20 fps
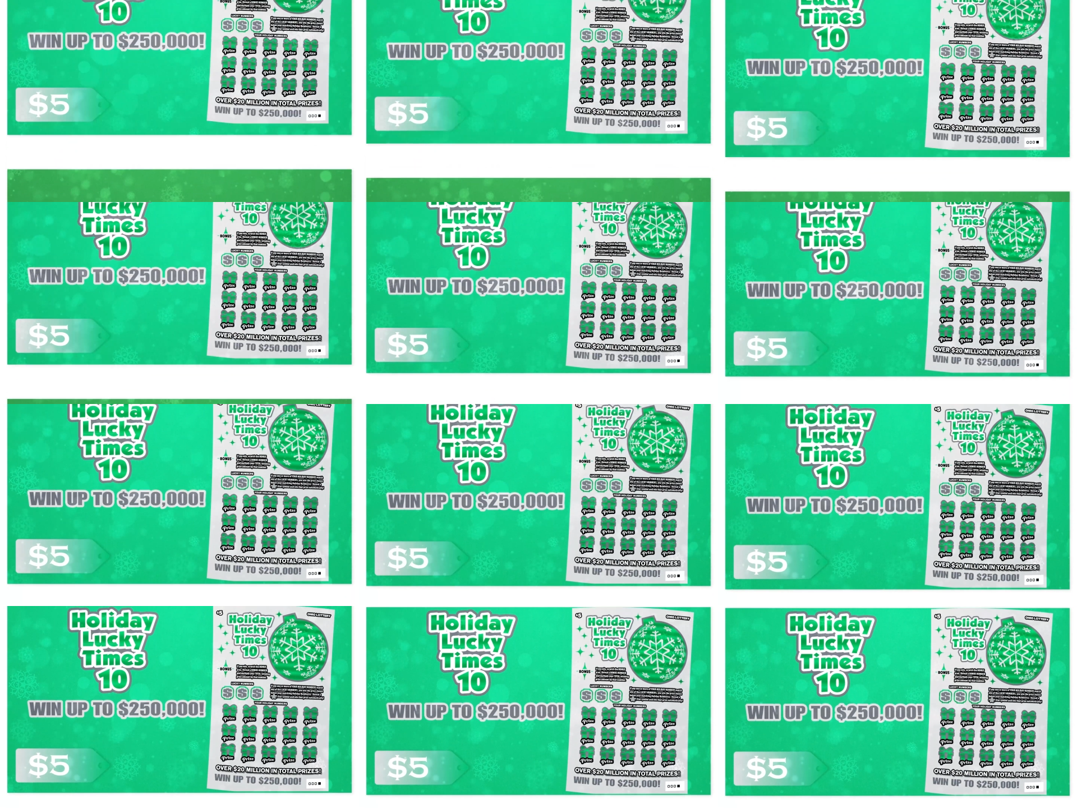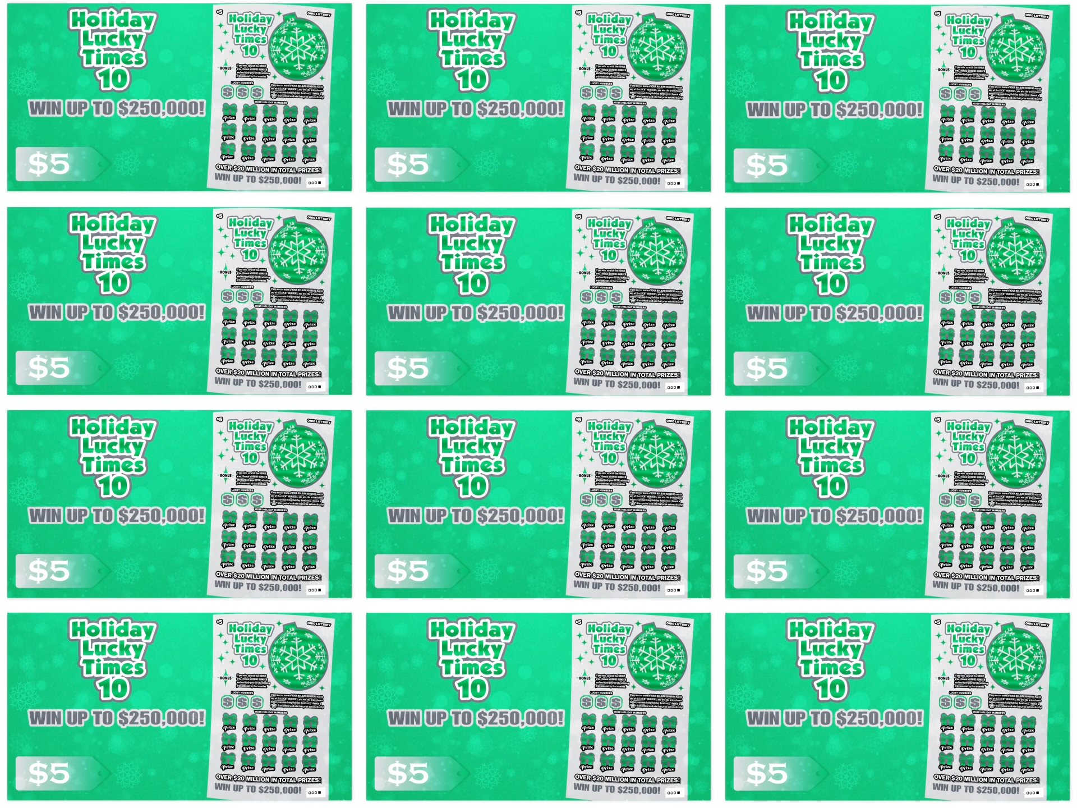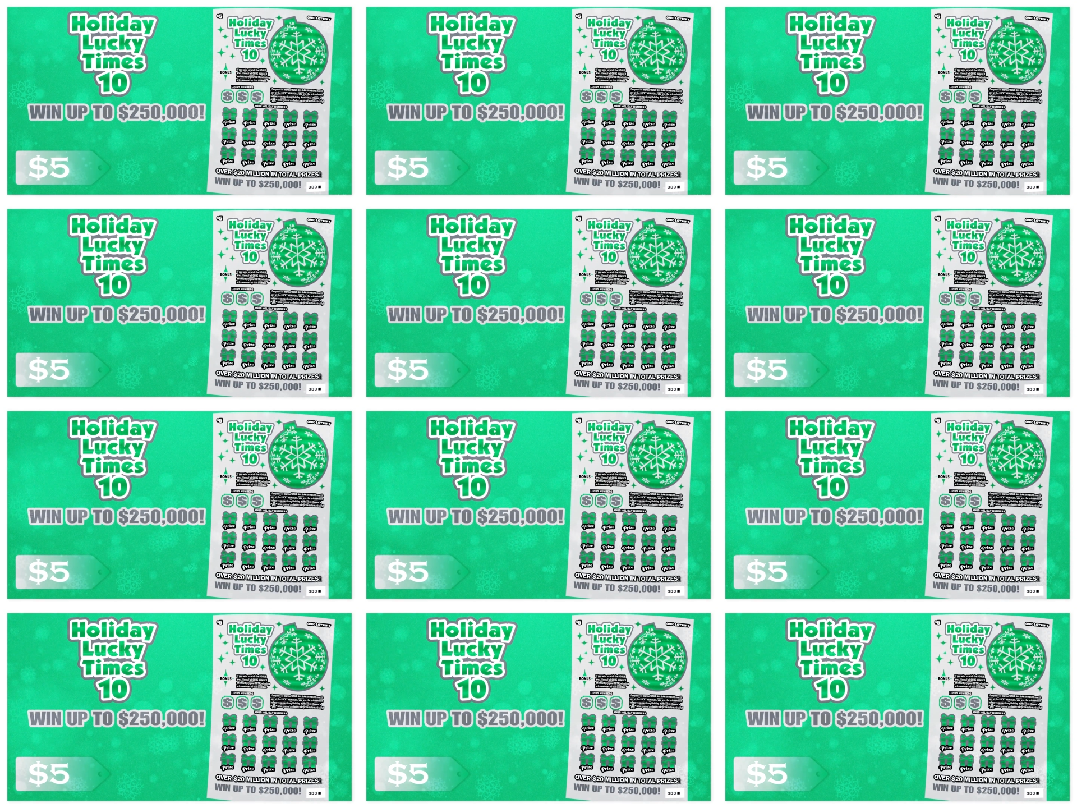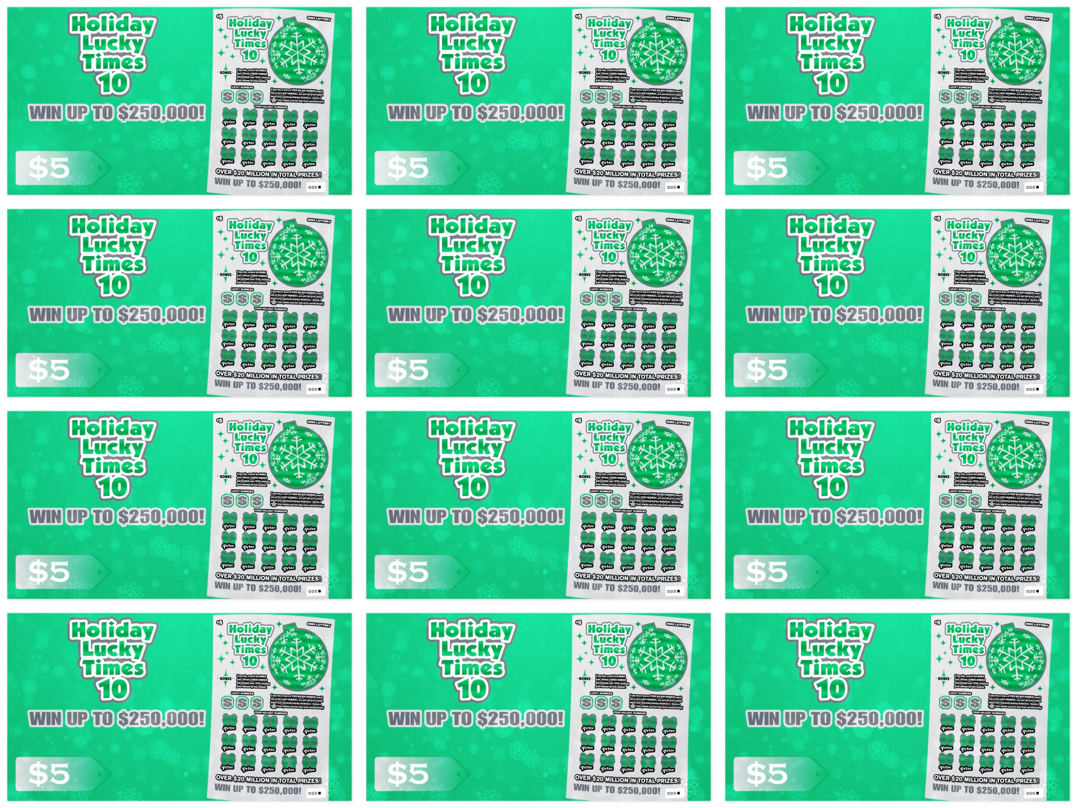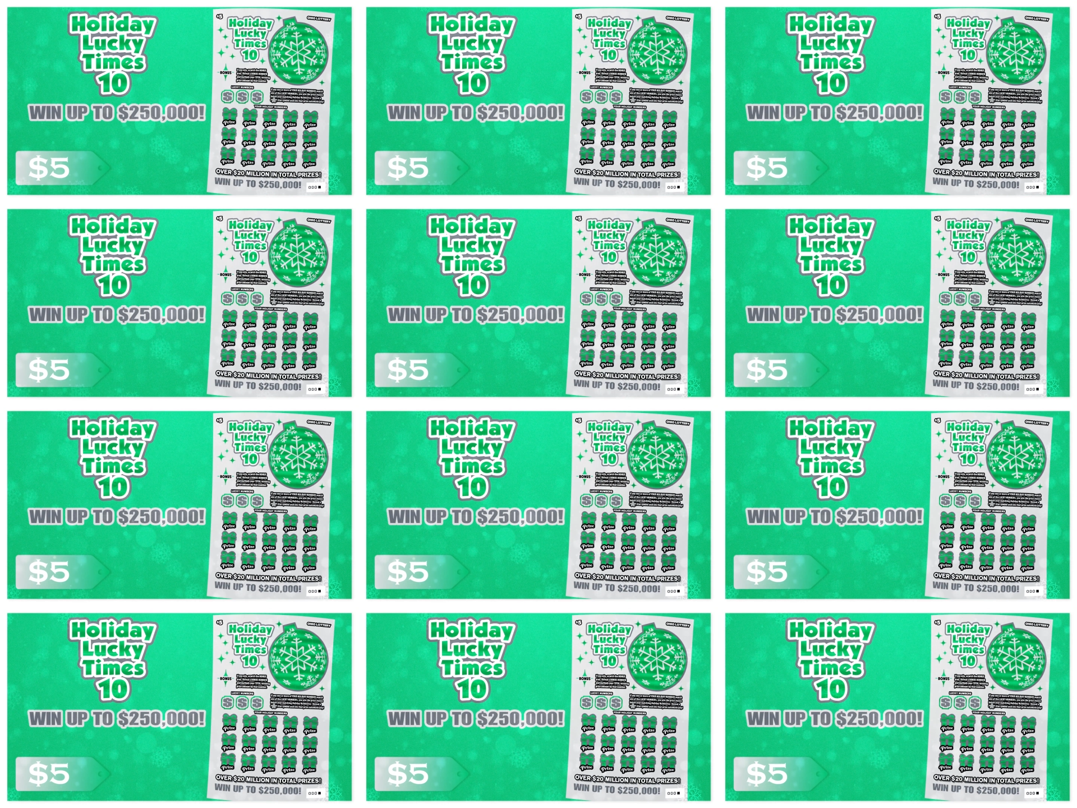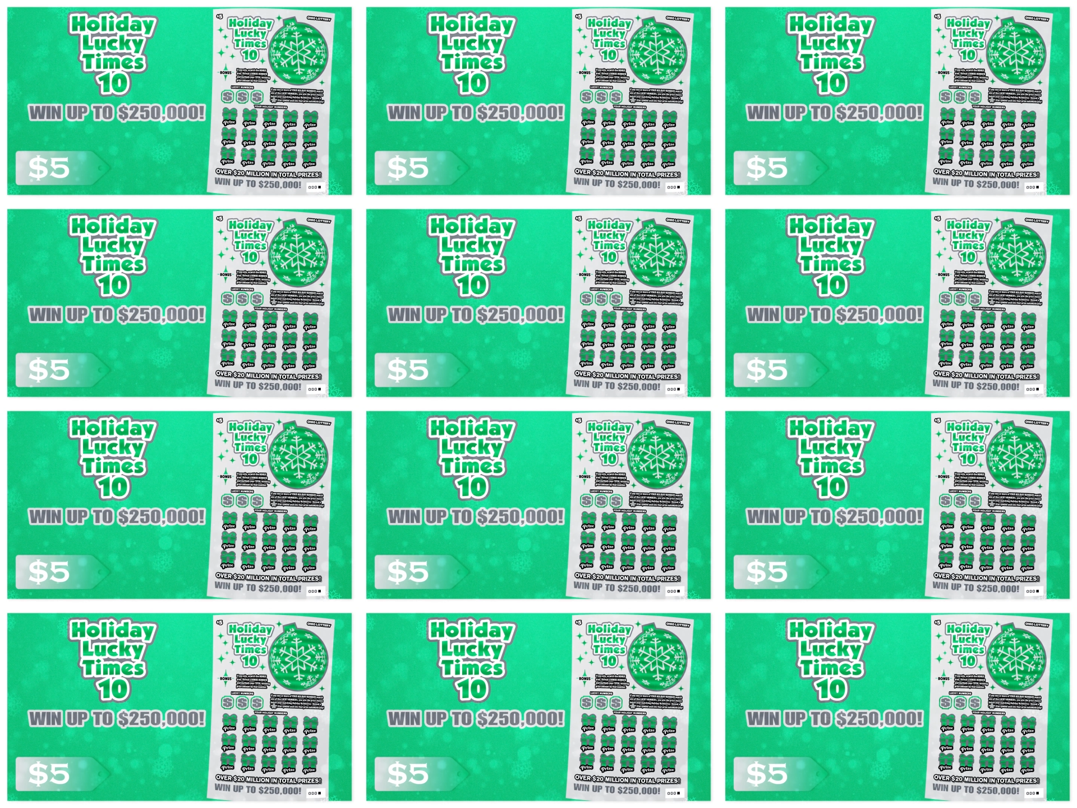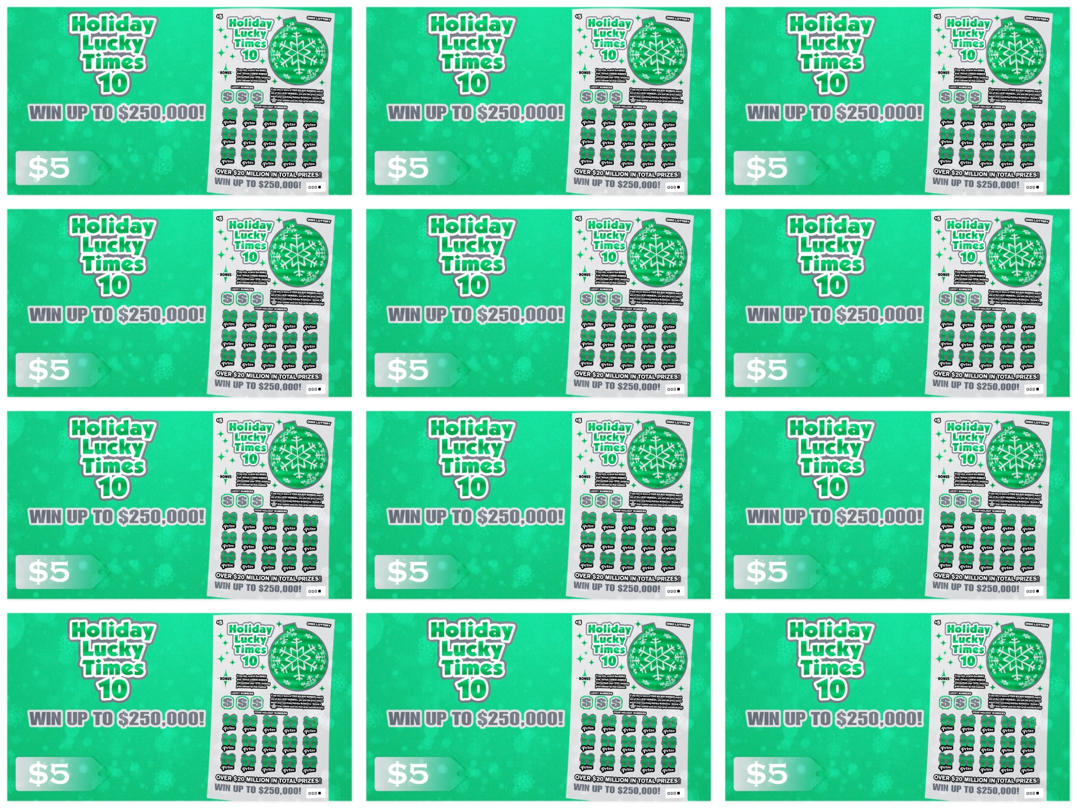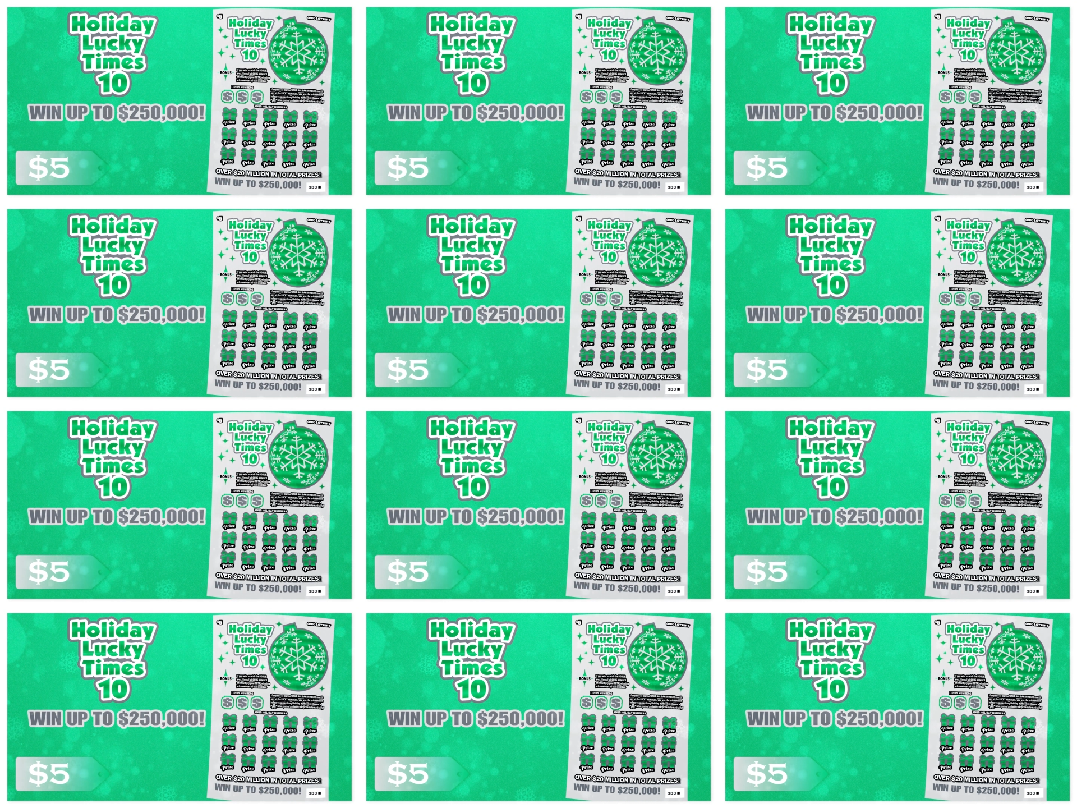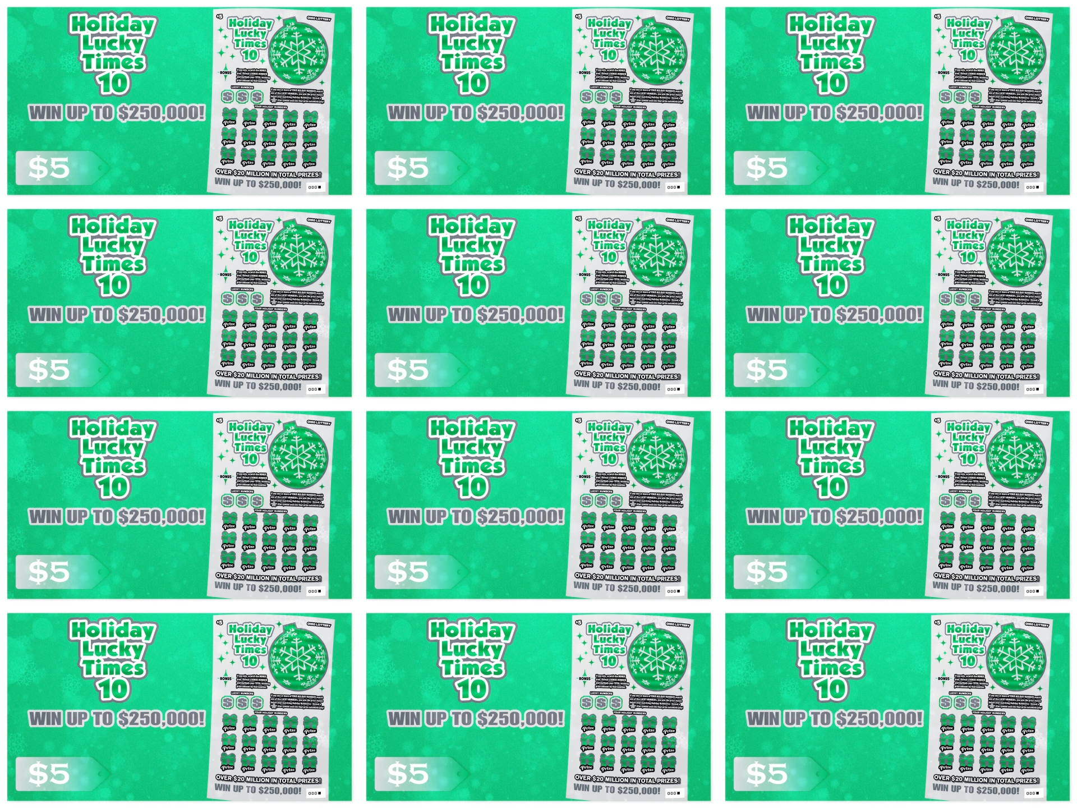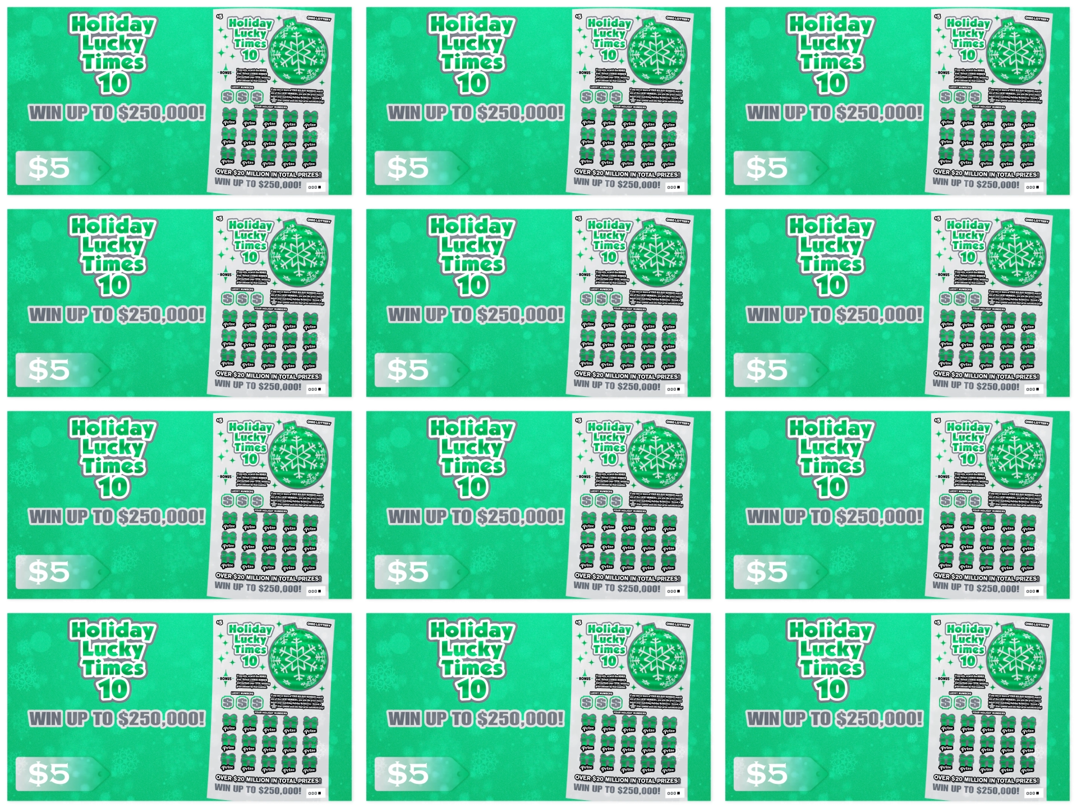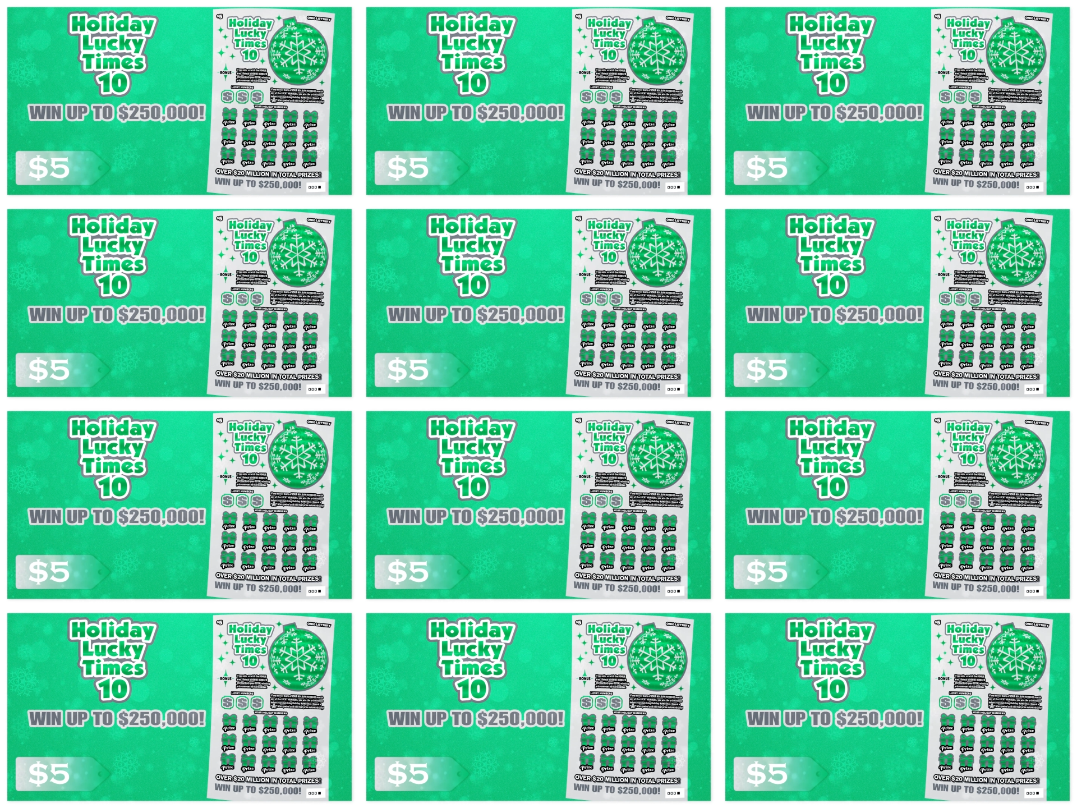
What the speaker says: Nobody's mouth can be seen.